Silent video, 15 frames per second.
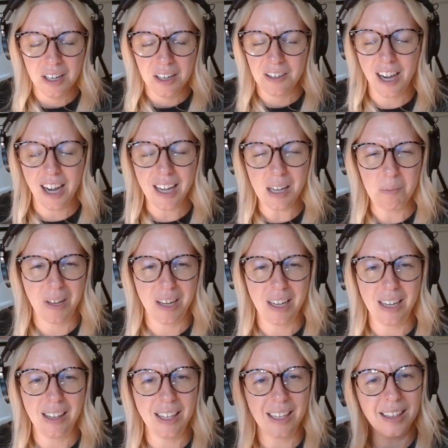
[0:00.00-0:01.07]

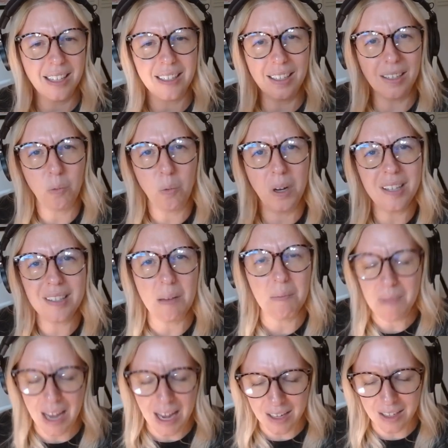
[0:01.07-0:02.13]
anybody, like that, what does it
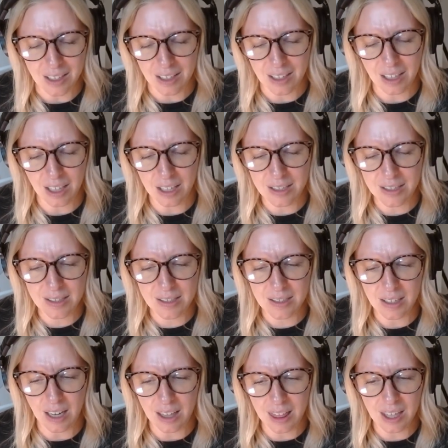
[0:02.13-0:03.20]
matter?
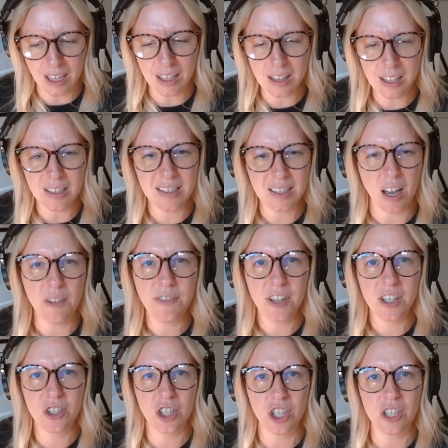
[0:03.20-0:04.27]
I think that
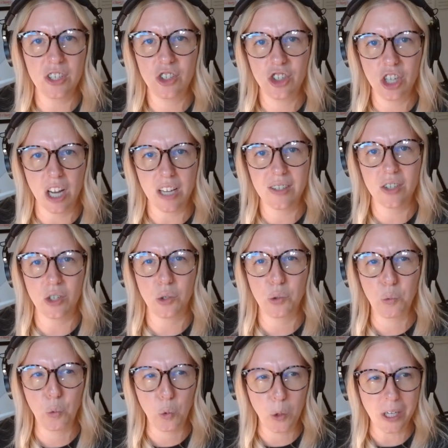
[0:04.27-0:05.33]
selfish is just a
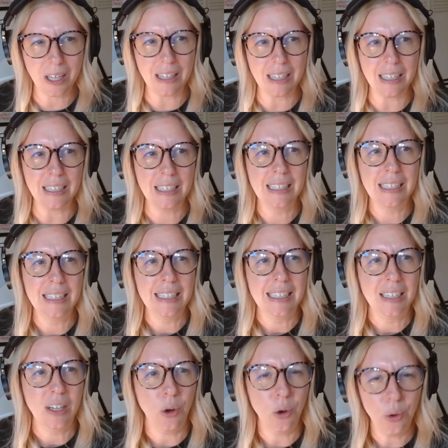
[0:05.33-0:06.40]
really
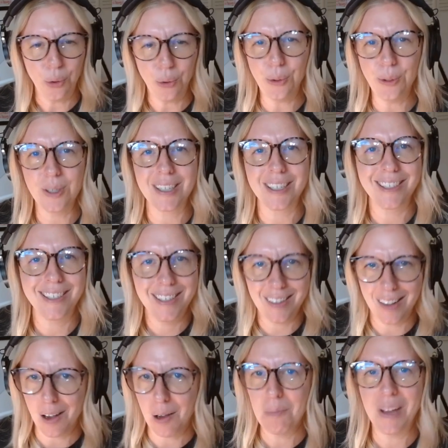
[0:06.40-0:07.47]
old,
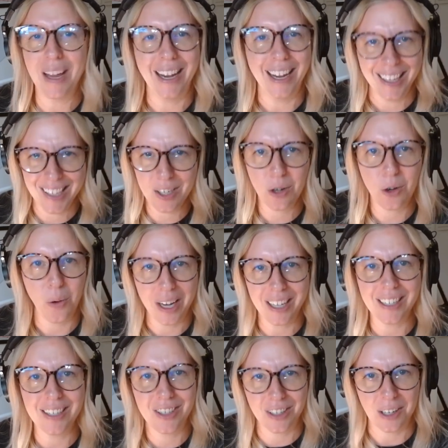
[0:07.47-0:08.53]
dumb,
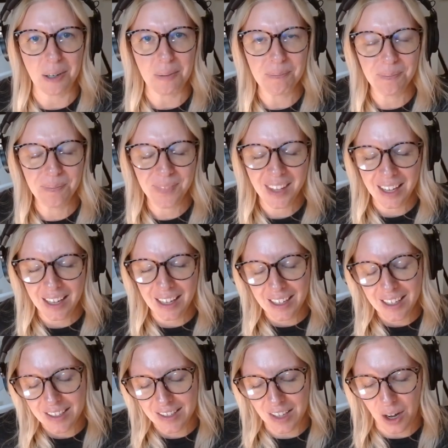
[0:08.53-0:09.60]
antiquated term.
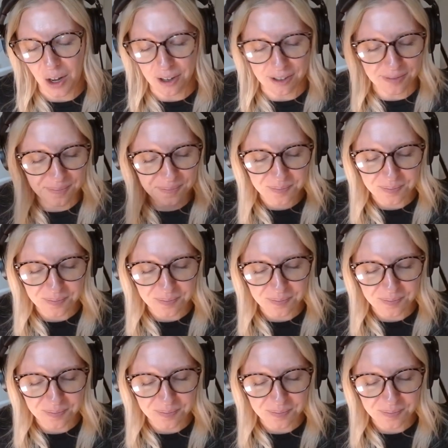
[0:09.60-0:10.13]
So